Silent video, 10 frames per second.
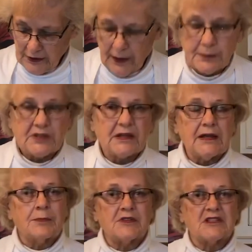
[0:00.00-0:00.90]
helps to
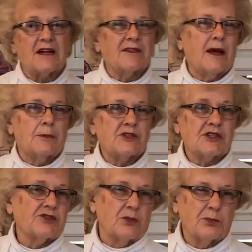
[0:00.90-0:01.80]
keep the stuffed cabbages
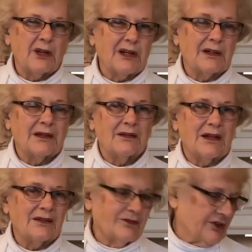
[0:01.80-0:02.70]
from being
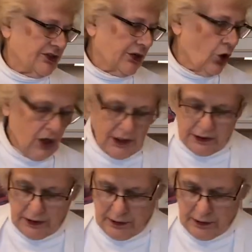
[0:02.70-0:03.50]
very hard.